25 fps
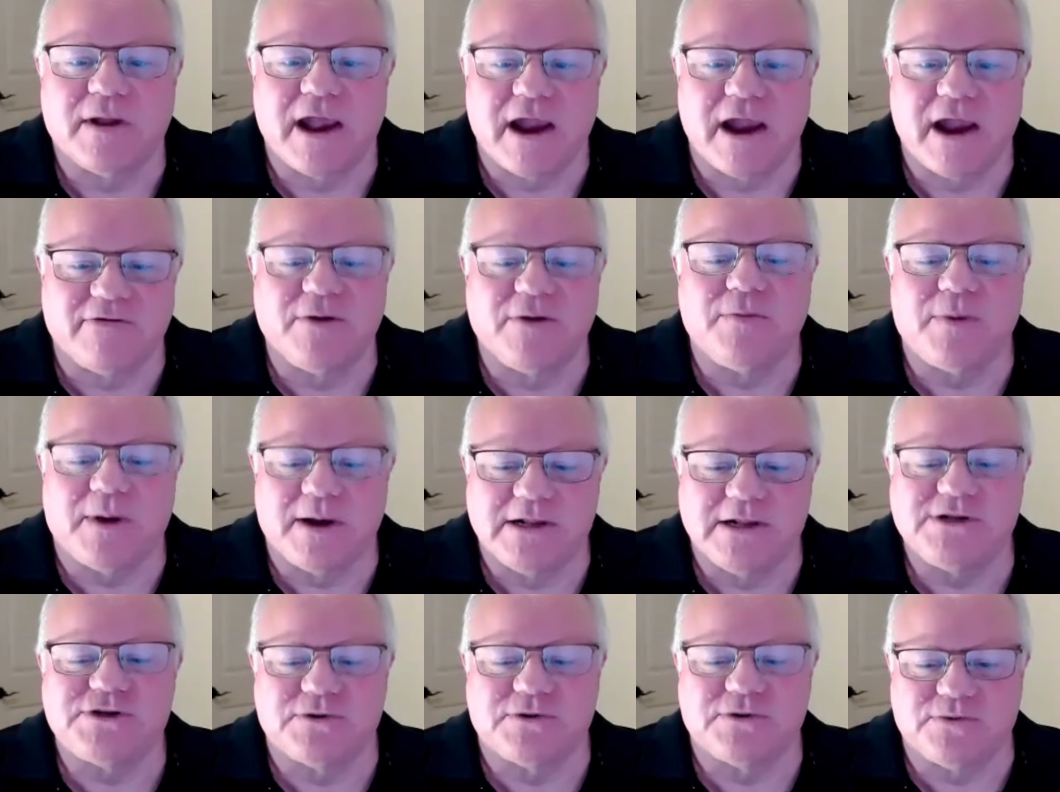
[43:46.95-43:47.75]

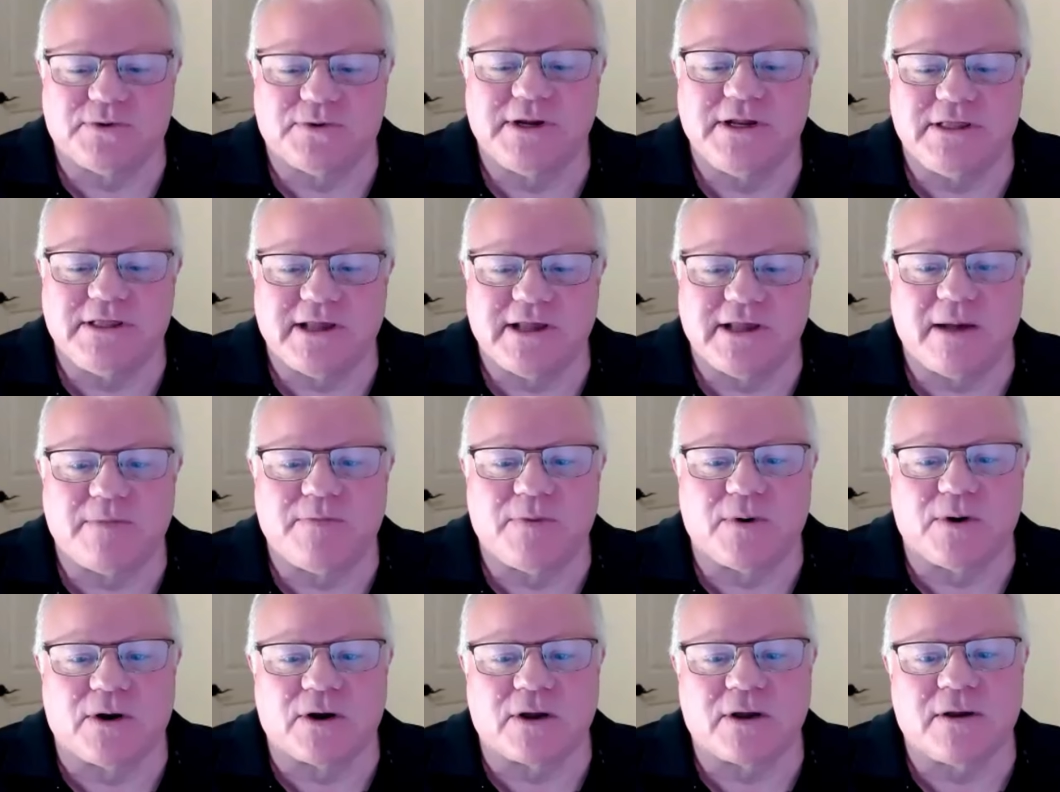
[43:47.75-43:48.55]
Everybody should read
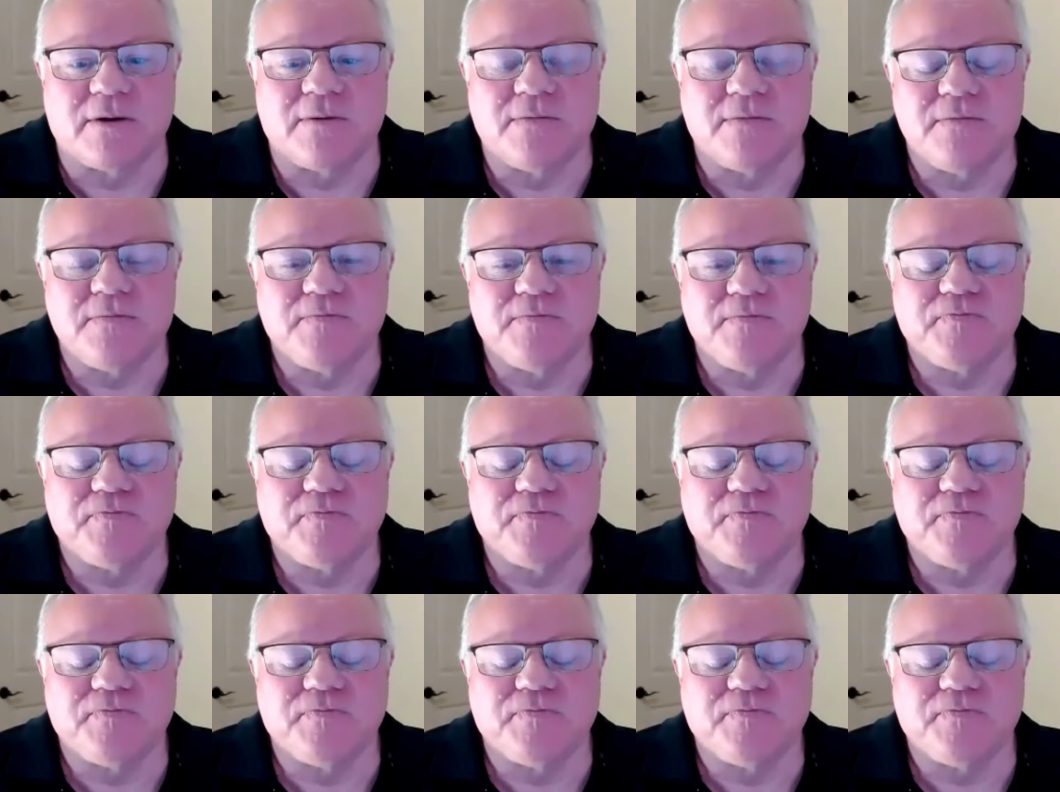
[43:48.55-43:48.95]
that book.